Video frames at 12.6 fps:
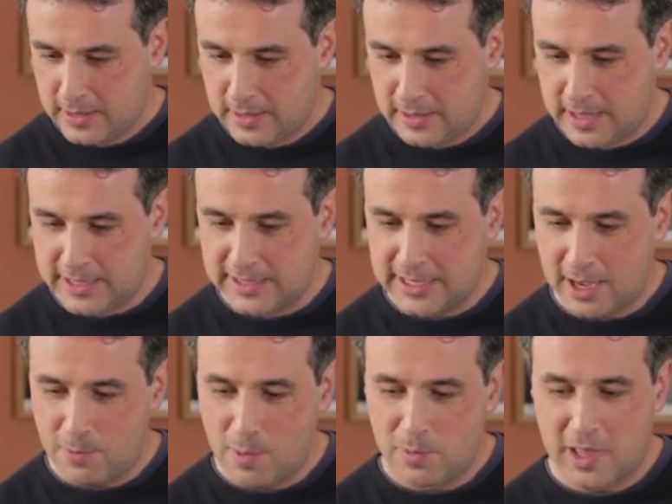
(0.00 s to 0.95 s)
let's
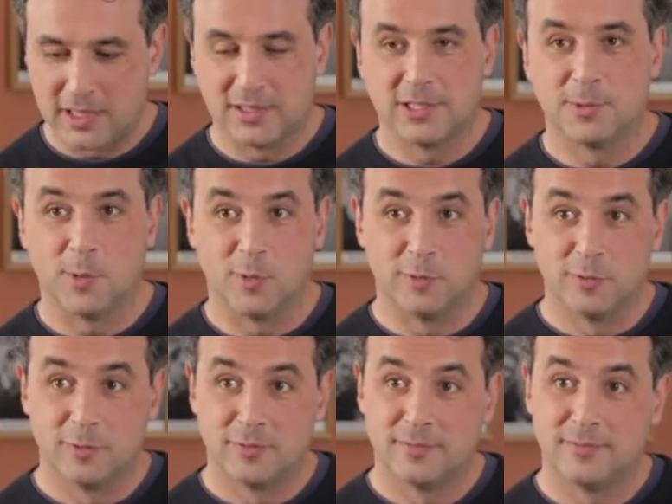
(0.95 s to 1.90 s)
say we play this move,
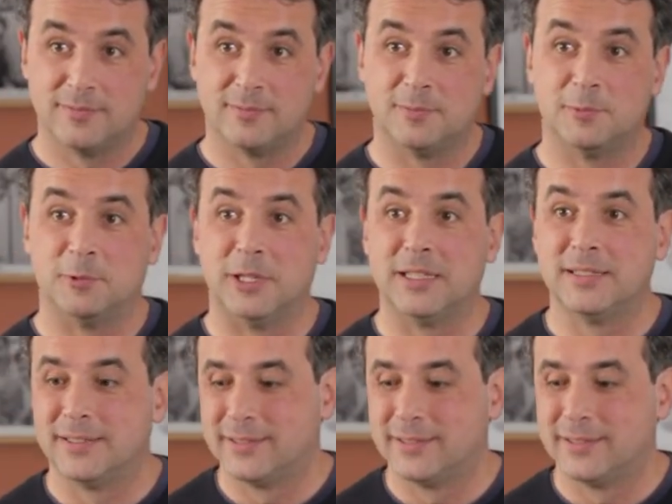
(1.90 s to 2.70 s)
right?